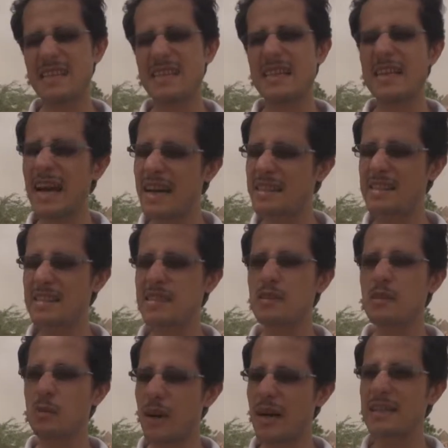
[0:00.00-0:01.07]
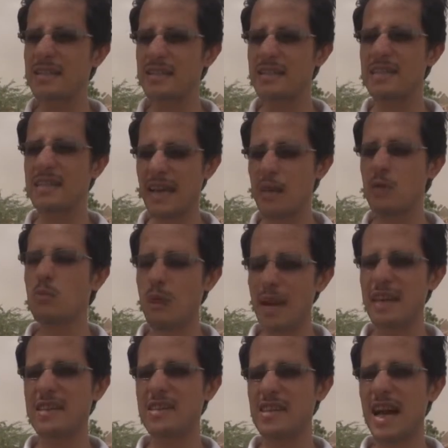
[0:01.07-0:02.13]
That's what they
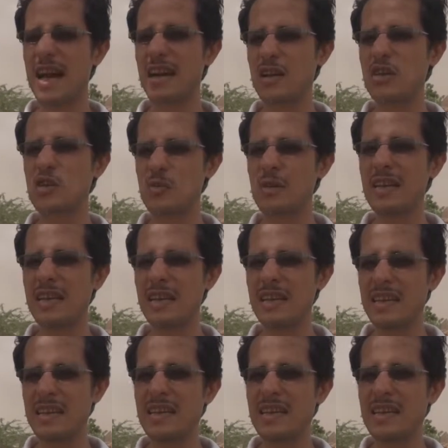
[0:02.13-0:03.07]
wish actually.